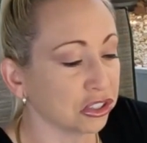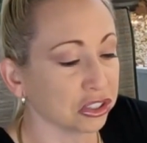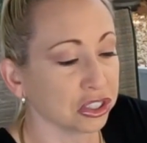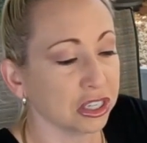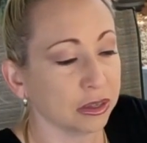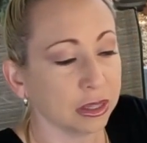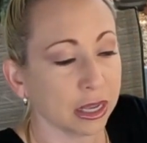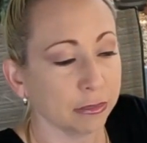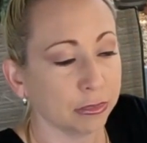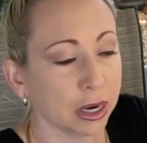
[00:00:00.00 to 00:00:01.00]
just gonna
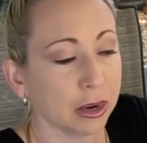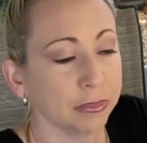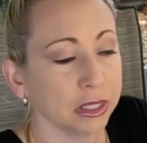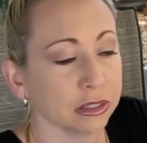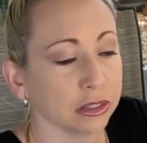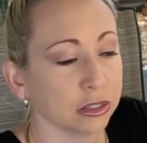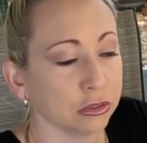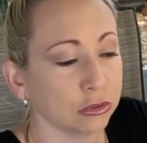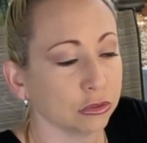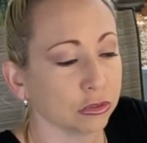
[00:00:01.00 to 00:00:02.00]
like pop these
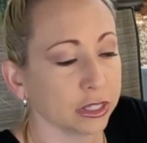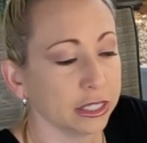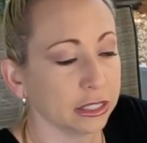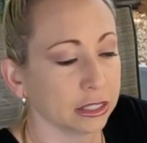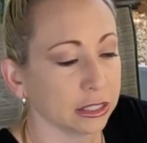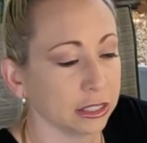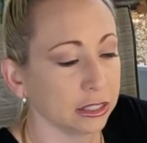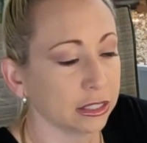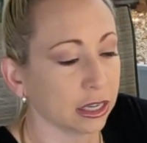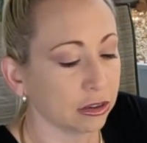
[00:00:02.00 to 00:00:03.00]
little green
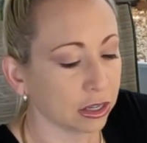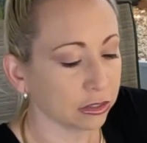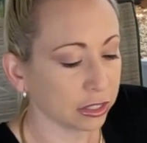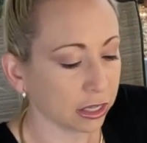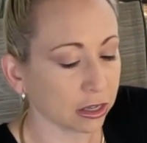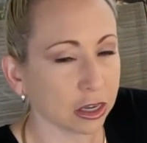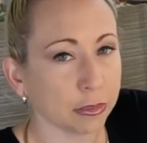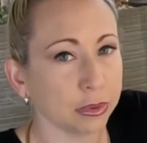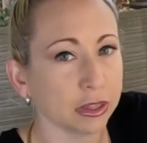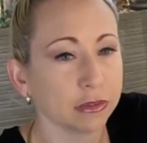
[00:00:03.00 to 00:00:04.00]
seeds out. I'll take a
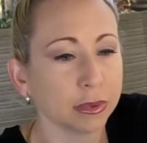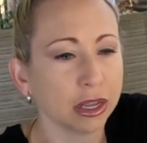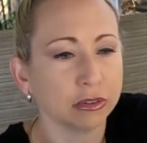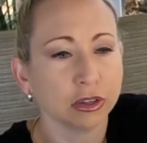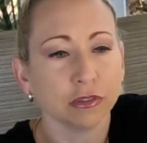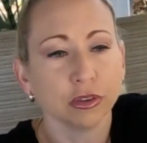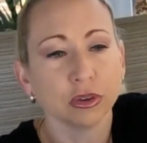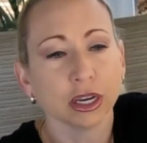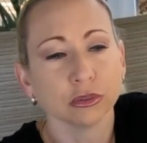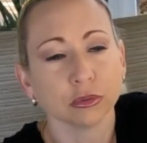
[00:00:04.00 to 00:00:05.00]
couple of them. I don't know if you
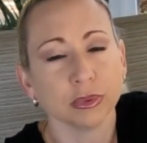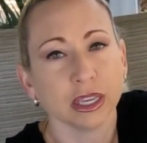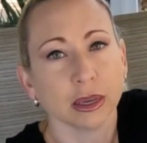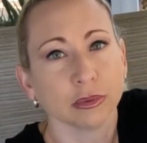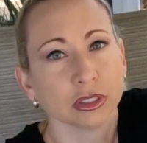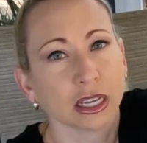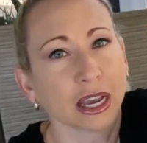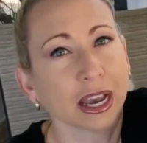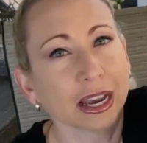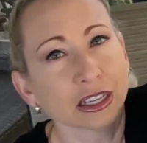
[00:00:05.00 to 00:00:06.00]
guys will be able to
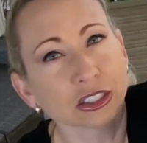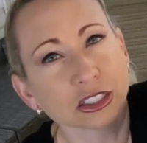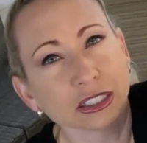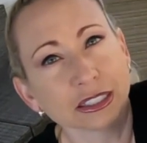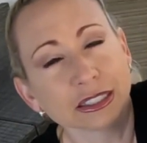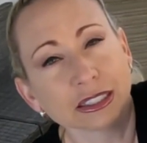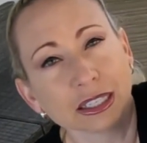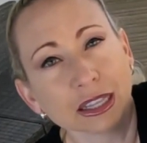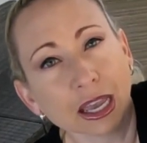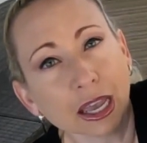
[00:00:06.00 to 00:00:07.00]
actually
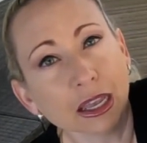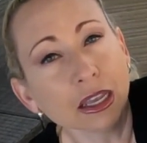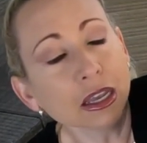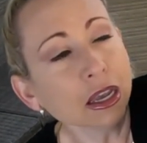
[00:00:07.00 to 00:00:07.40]
see that,